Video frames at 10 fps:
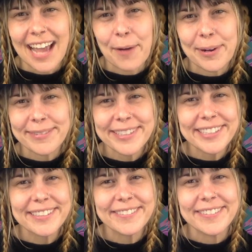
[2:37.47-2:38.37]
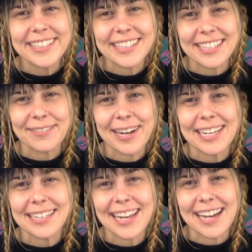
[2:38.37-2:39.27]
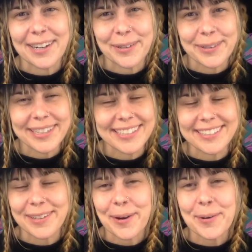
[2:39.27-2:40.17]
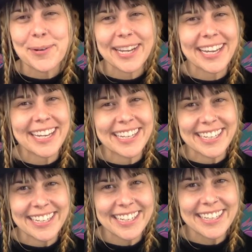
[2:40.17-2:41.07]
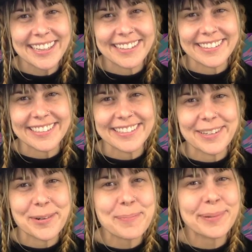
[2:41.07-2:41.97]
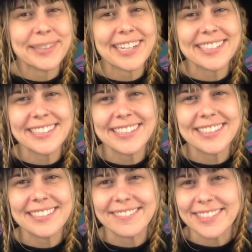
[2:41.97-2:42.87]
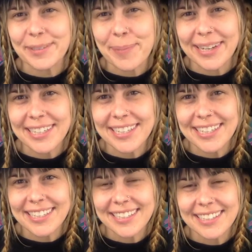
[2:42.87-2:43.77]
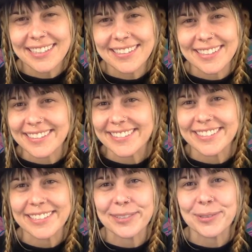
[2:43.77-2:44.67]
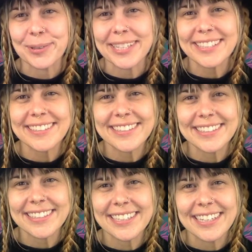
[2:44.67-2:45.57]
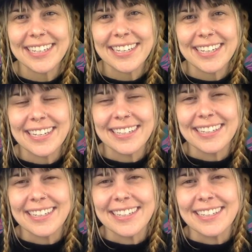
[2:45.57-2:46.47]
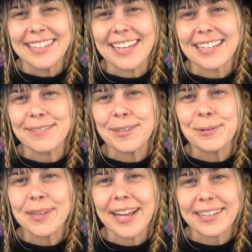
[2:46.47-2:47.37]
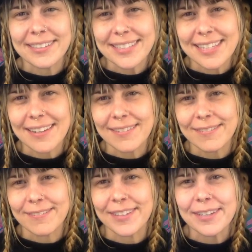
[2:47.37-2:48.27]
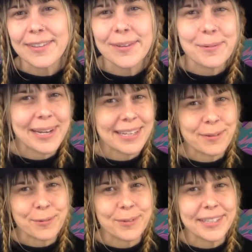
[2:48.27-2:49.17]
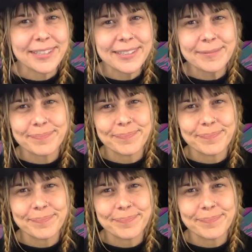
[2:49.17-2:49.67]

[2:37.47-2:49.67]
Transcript: However you're feeling right now, it's okay. There is no pressure to feel better. It's just a choice. And if you let yourself feel the way you feel,